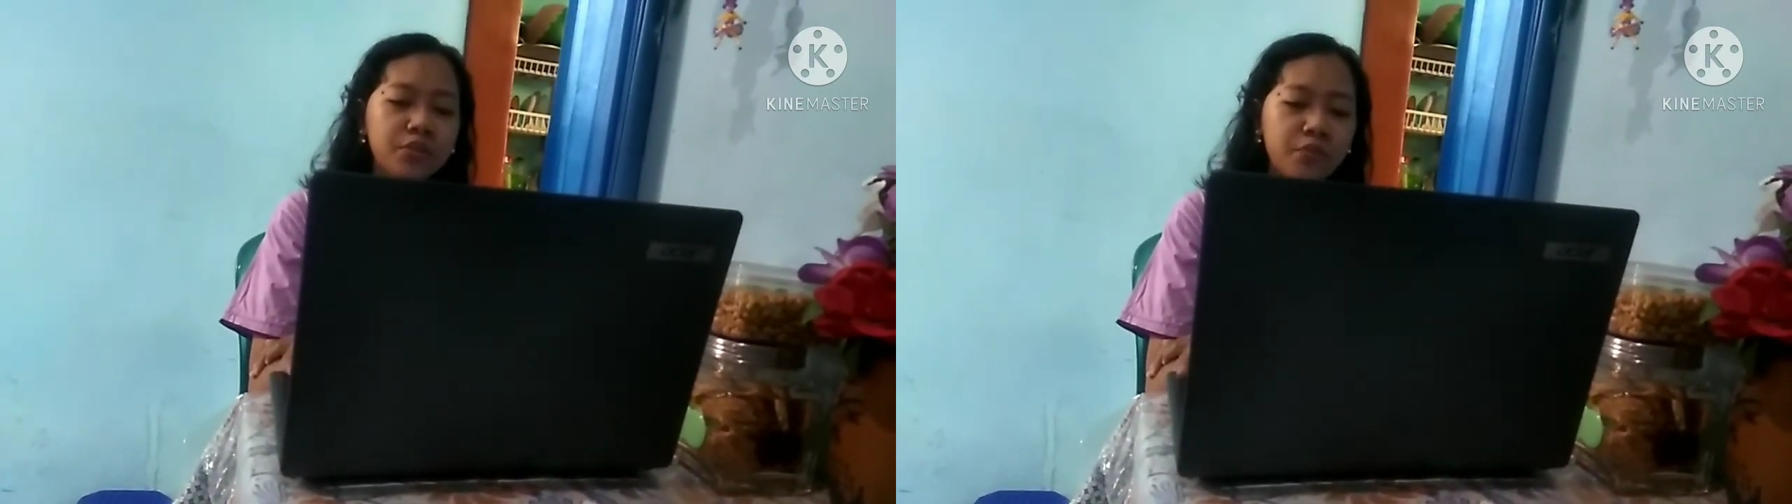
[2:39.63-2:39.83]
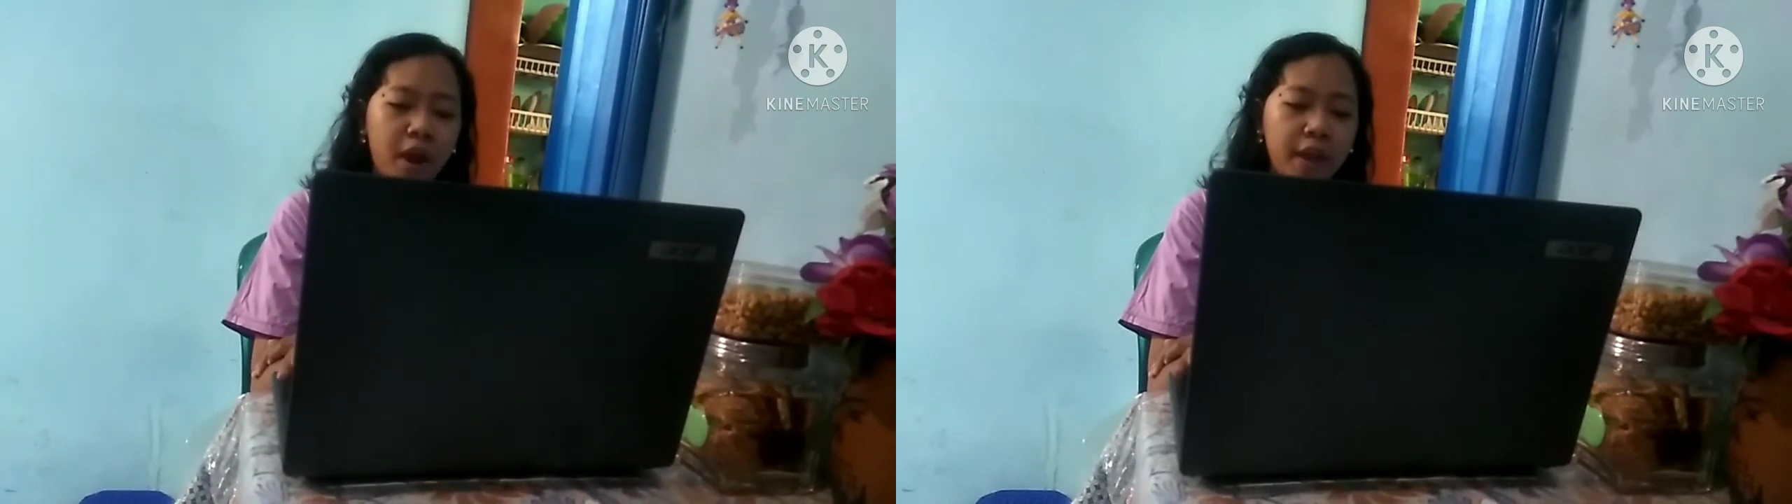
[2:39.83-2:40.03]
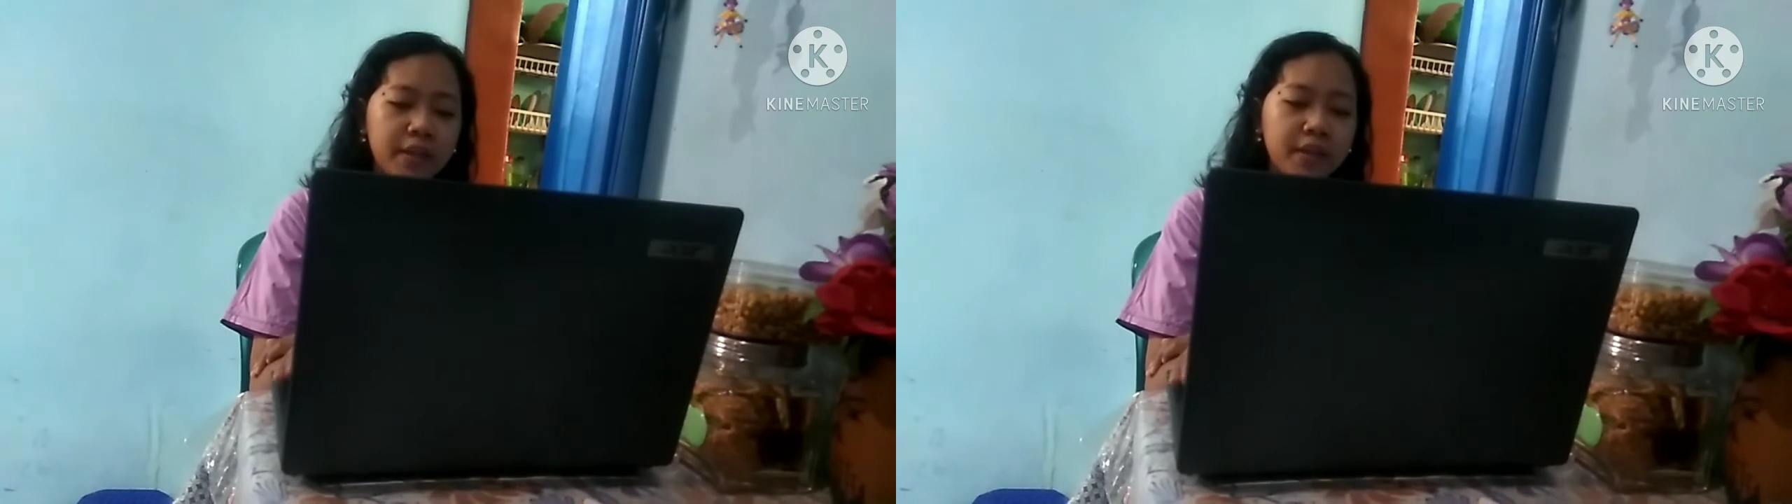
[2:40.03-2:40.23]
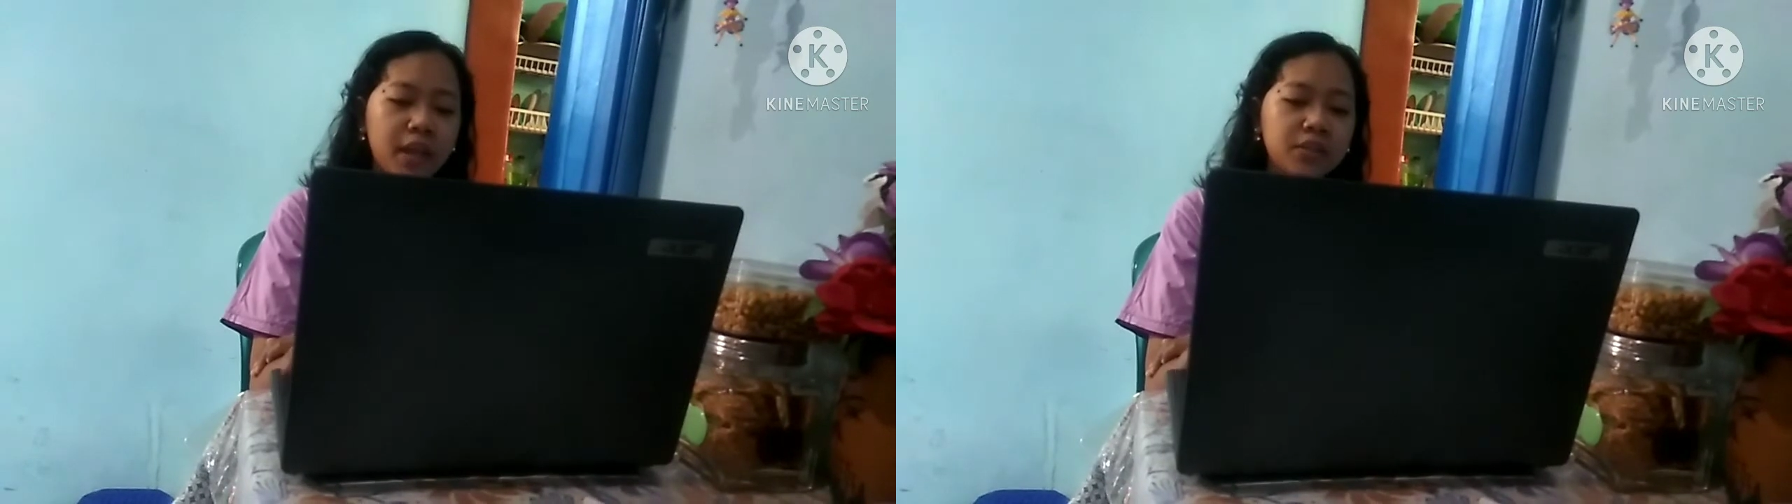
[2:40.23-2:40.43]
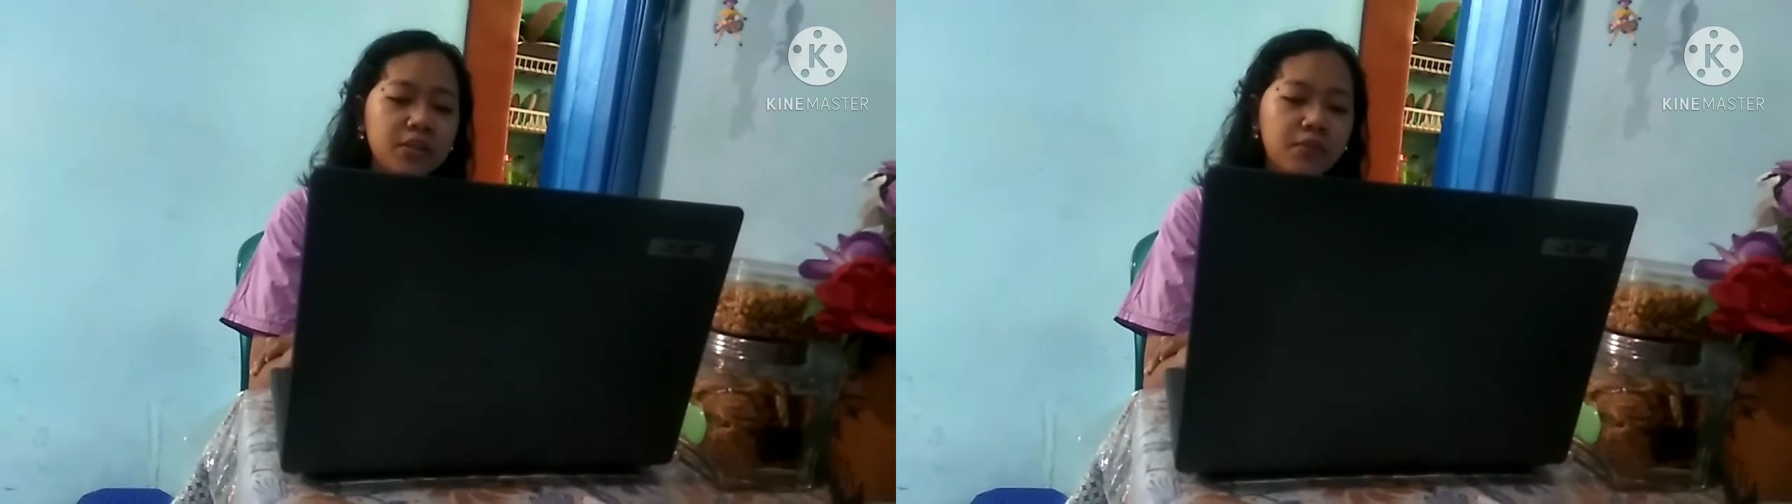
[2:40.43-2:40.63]
defined
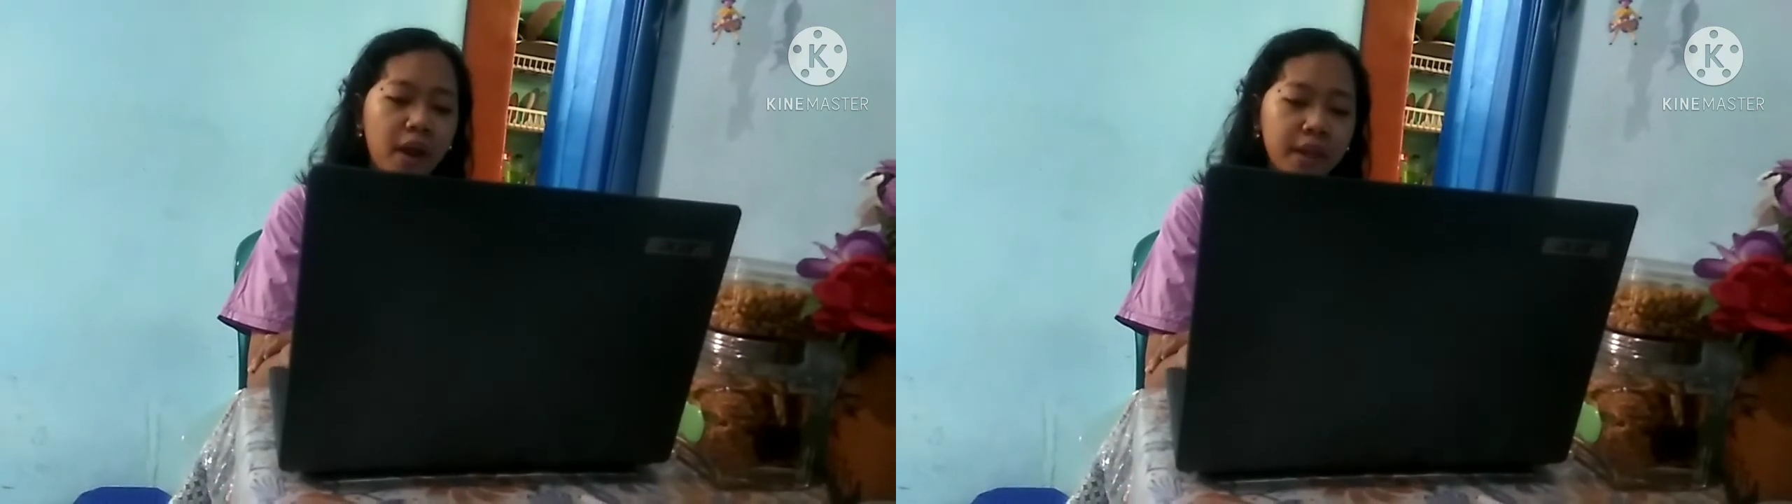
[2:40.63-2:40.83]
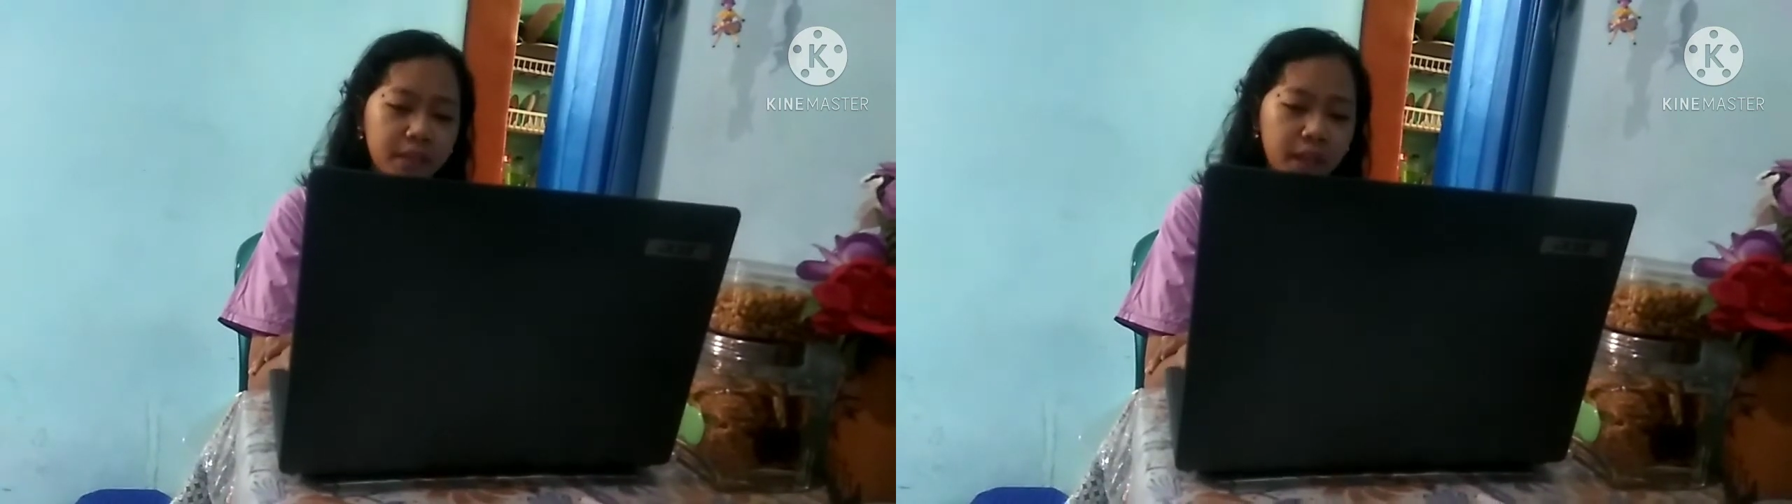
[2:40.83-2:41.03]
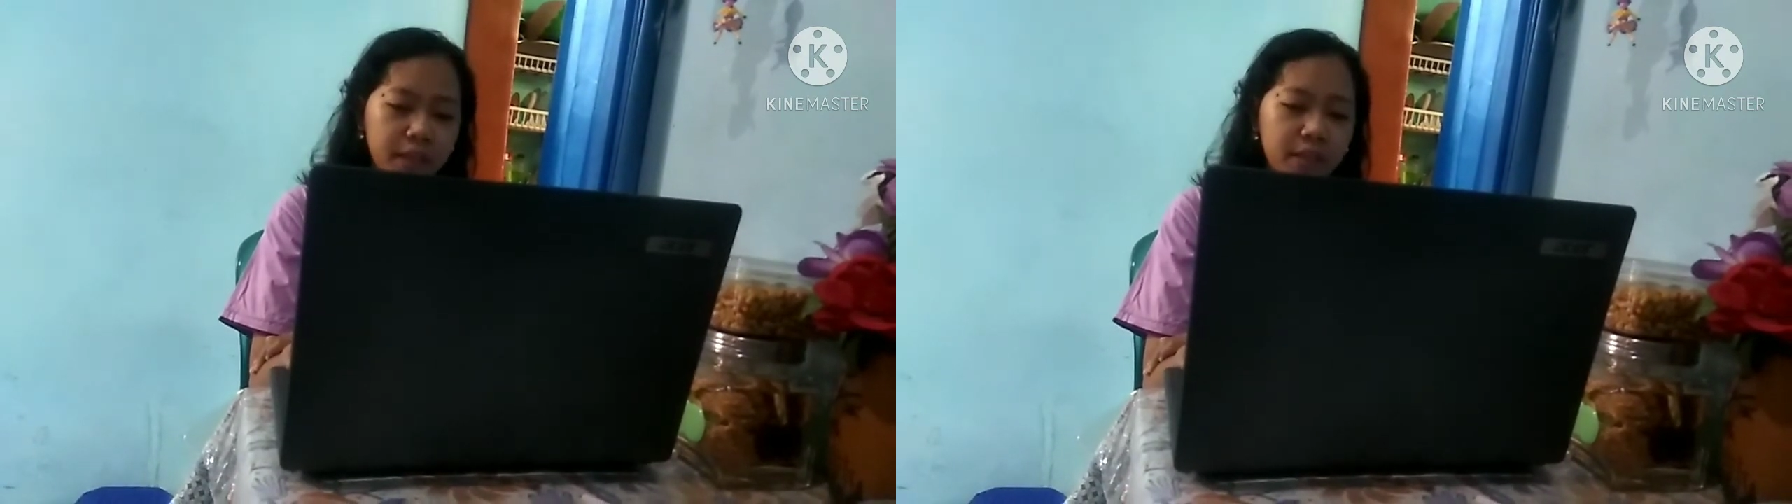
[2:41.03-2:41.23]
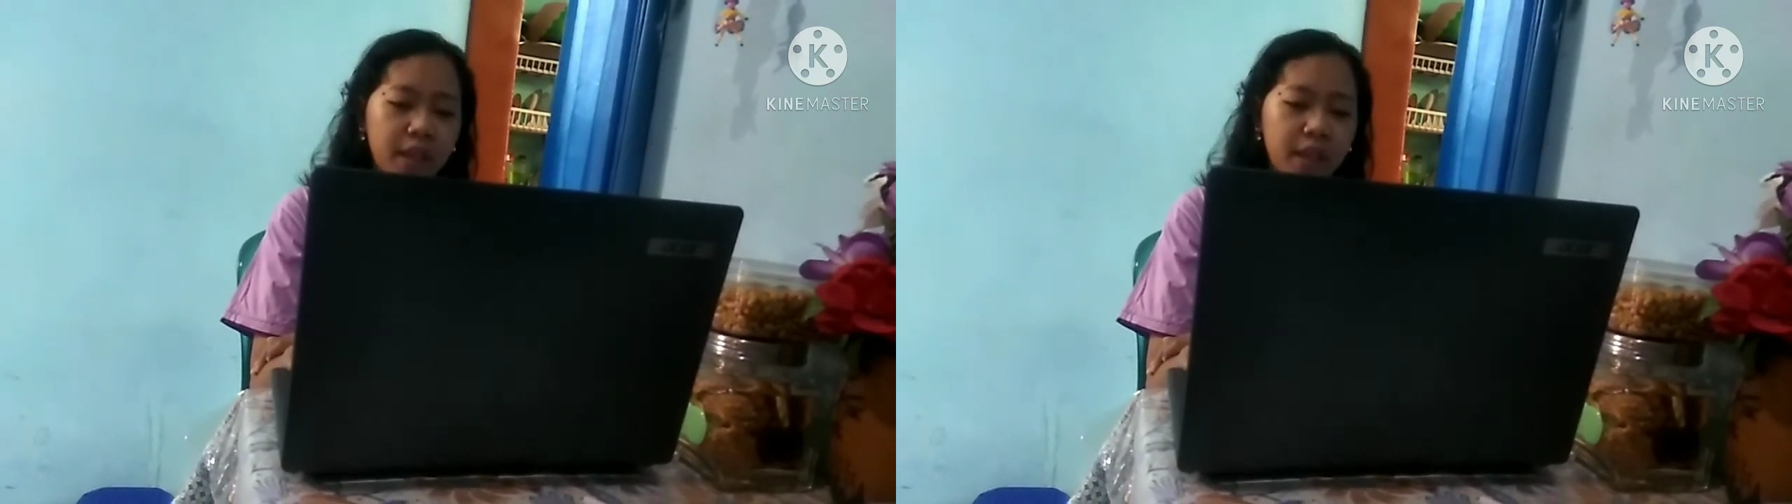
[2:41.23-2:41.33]
as the finite